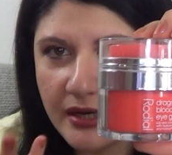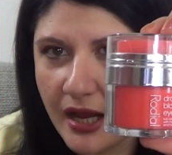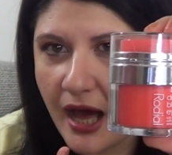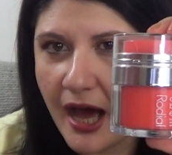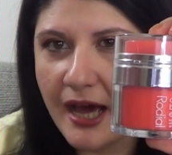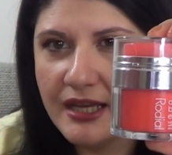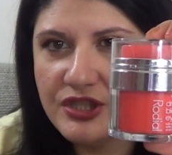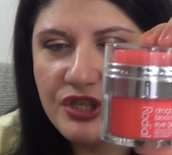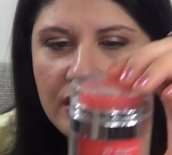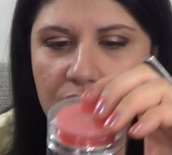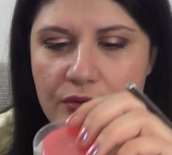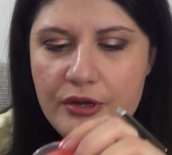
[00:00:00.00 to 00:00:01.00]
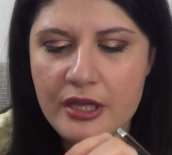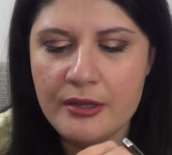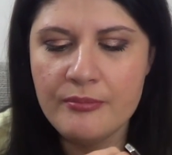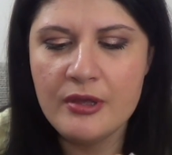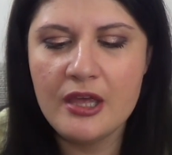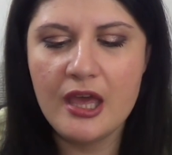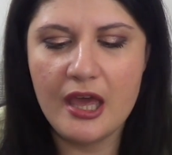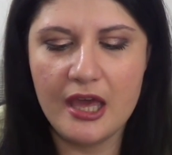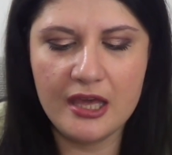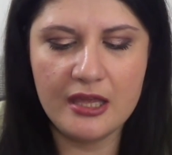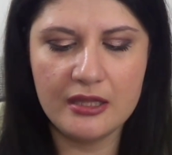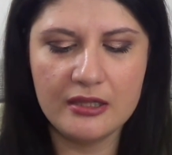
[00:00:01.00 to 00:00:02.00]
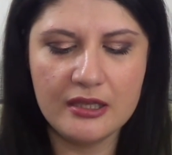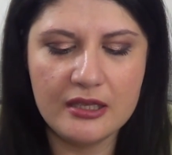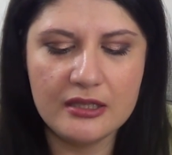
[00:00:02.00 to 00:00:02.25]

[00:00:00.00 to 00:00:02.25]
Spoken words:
an eye gel cream, and